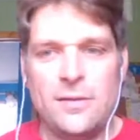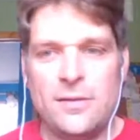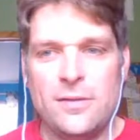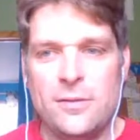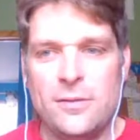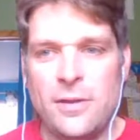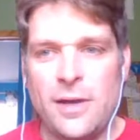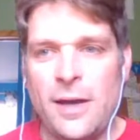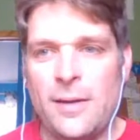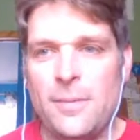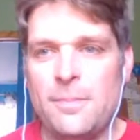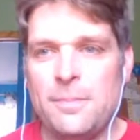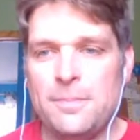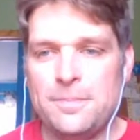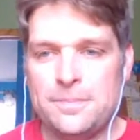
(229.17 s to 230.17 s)
to do that.
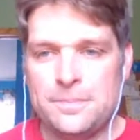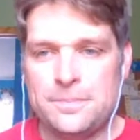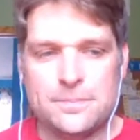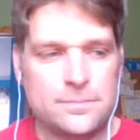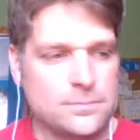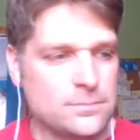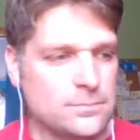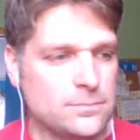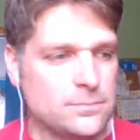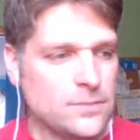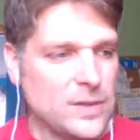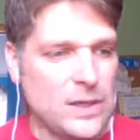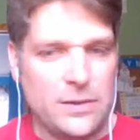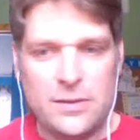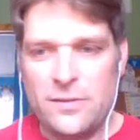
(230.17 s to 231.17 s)

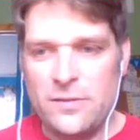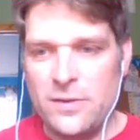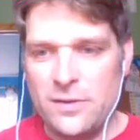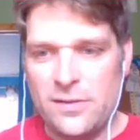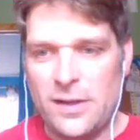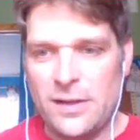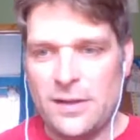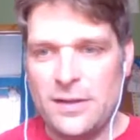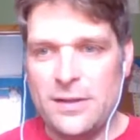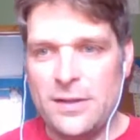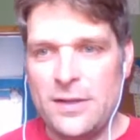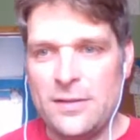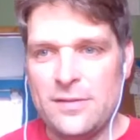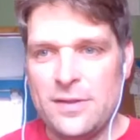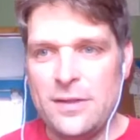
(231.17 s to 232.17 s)
I'll give you a second in
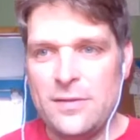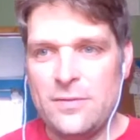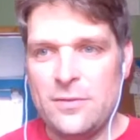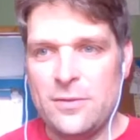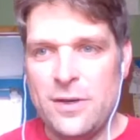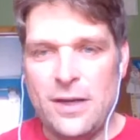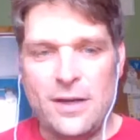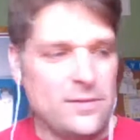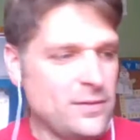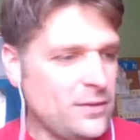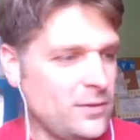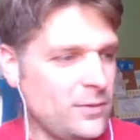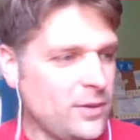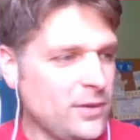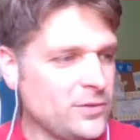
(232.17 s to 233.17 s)
case any of you has
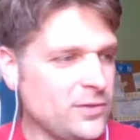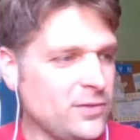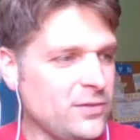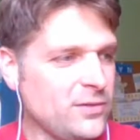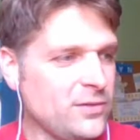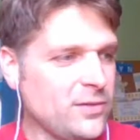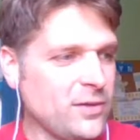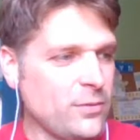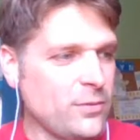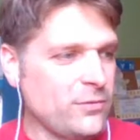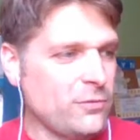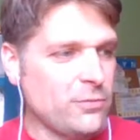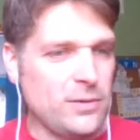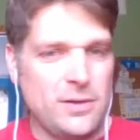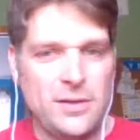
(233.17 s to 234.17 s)
any questions
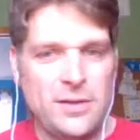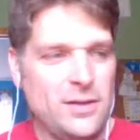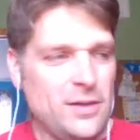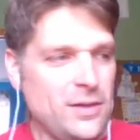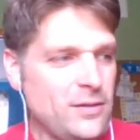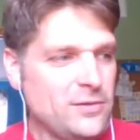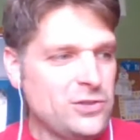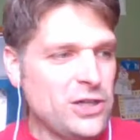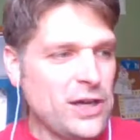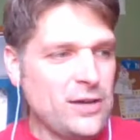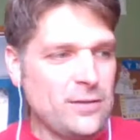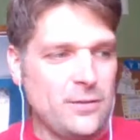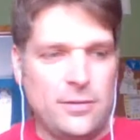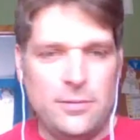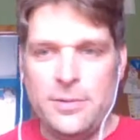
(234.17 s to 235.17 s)
before we
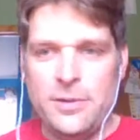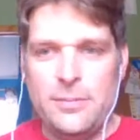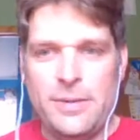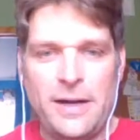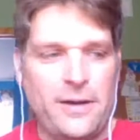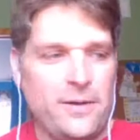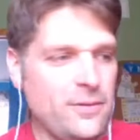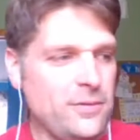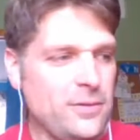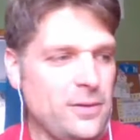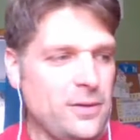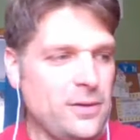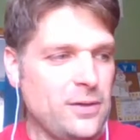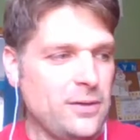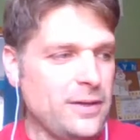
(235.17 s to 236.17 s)
chat a little bit about
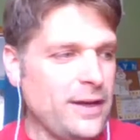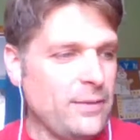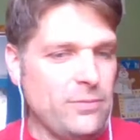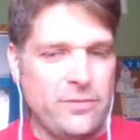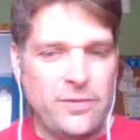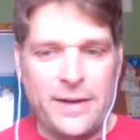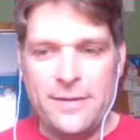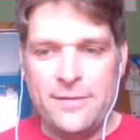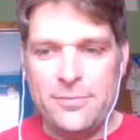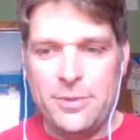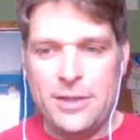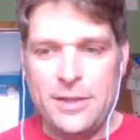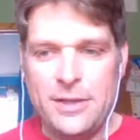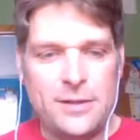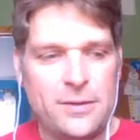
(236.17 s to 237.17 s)
Lab
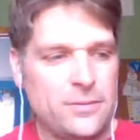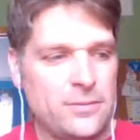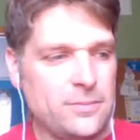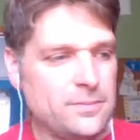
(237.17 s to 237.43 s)
5B.